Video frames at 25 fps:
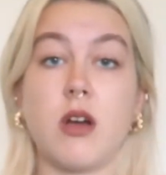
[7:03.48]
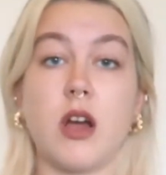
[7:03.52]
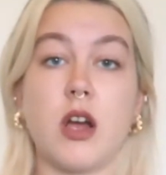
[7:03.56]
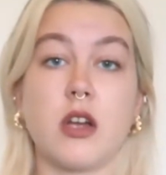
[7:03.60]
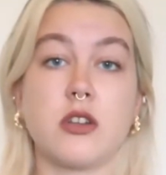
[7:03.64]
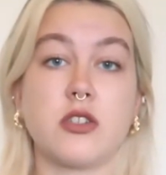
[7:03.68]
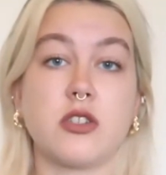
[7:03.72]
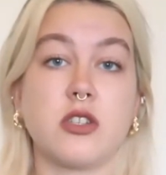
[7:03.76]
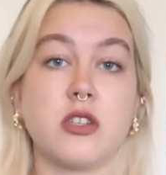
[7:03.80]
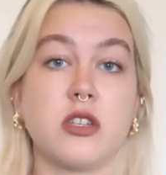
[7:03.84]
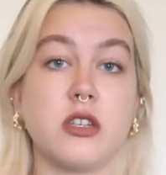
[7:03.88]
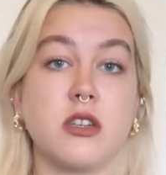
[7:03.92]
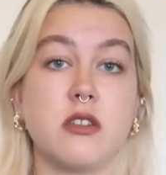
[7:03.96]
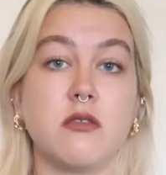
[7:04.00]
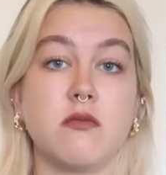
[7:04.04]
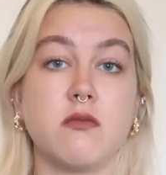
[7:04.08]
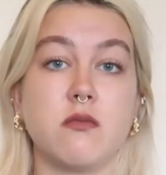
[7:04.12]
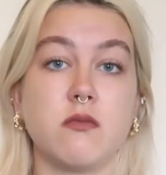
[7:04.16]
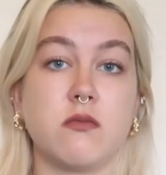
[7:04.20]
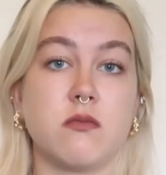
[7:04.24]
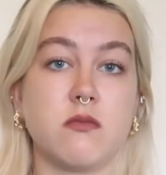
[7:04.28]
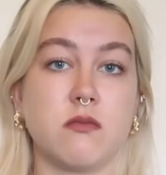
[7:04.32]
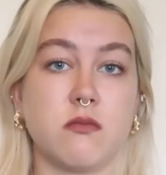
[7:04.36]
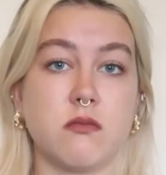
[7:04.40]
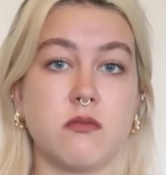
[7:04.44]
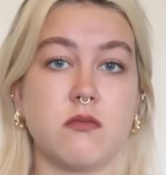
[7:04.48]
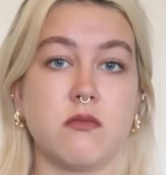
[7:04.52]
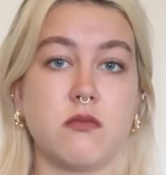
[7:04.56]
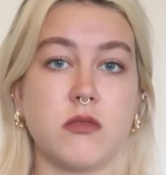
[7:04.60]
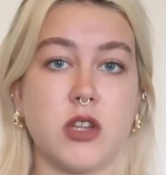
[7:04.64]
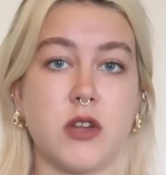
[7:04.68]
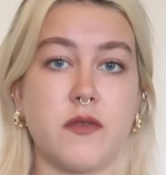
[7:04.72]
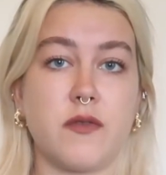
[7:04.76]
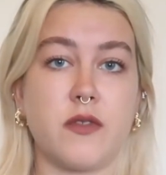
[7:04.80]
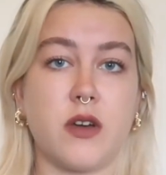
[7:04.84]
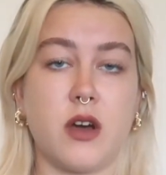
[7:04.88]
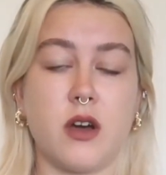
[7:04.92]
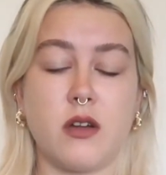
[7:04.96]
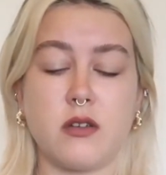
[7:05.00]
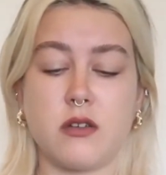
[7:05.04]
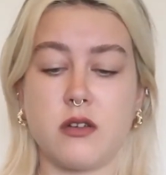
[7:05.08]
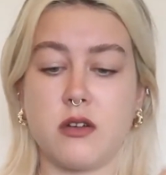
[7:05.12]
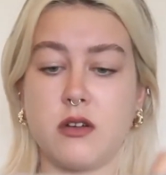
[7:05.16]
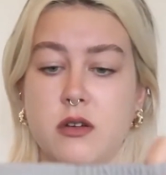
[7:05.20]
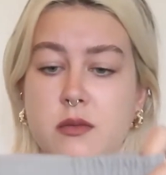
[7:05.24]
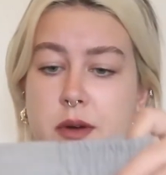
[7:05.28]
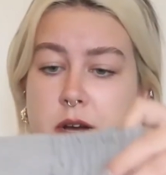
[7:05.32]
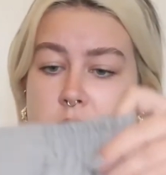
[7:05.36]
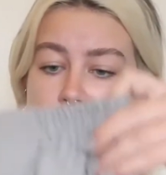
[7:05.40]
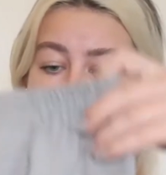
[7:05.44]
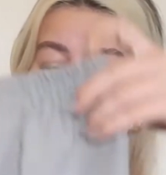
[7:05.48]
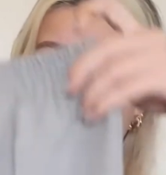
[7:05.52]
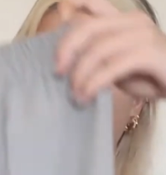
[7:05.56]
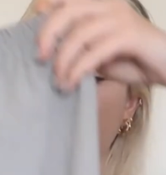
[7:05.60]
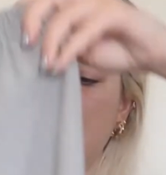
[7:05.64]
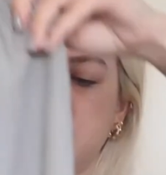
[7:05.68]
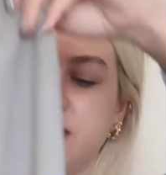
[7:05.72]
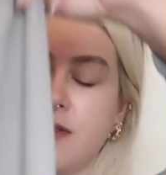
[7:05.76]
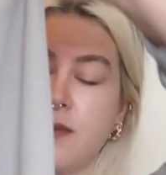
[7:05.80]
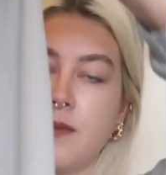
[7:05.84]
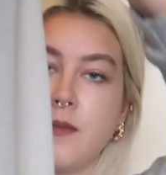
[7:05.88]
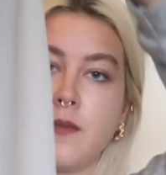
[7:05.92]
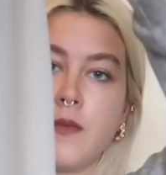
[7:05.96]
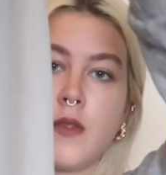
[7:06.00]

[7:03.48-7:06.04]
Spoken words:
actually love that about it.